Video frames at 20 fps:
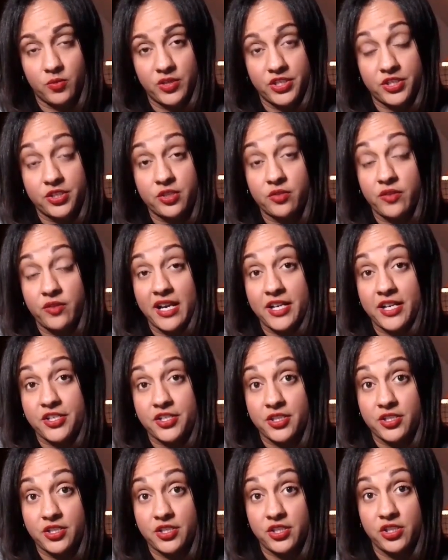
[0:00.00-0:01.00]
Which
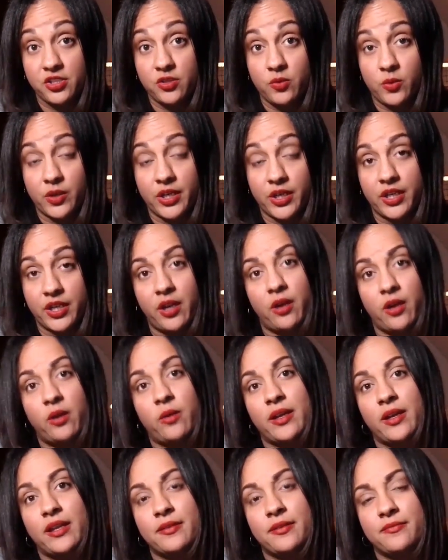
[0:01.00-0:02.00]
direction do you want to
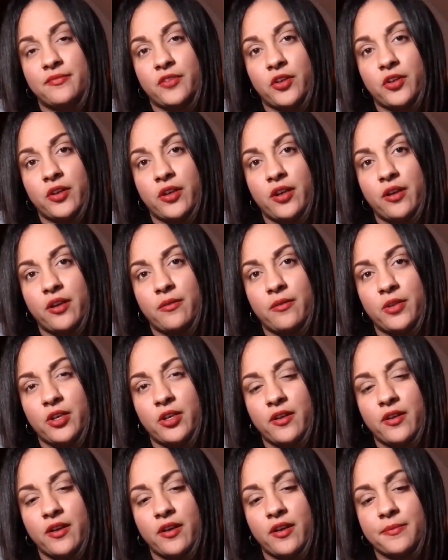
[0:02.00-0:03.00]
go in, Virgo?
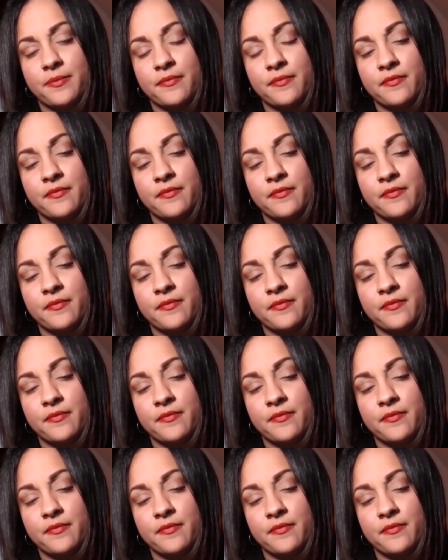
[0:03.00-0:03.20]
You're